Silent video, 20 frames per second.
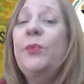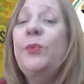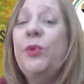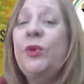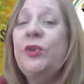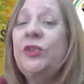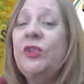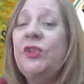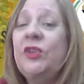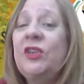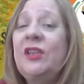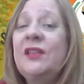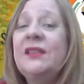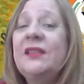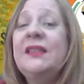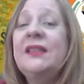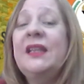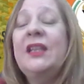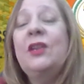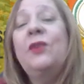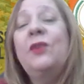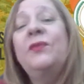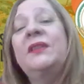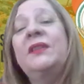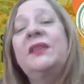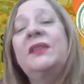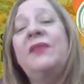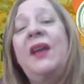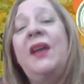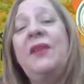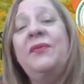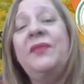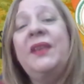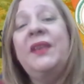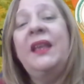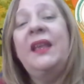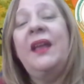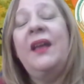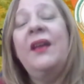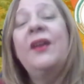borderless, innovative
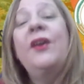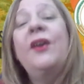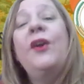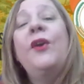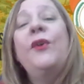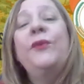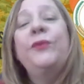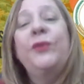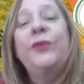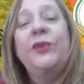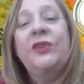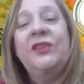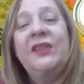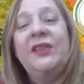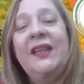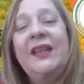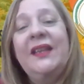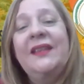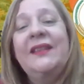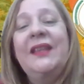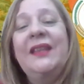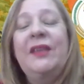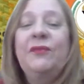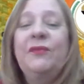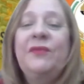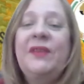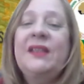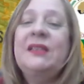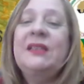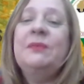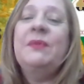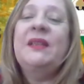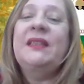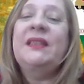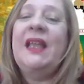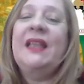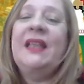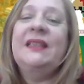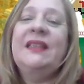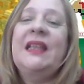Africa for trade, investment,
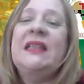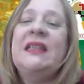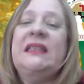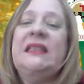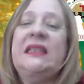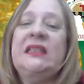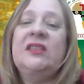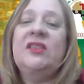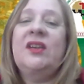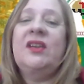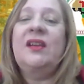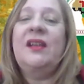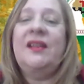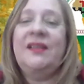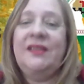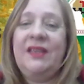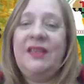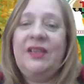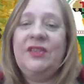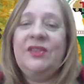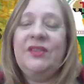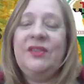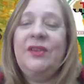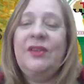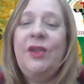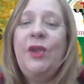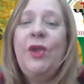and industrialization.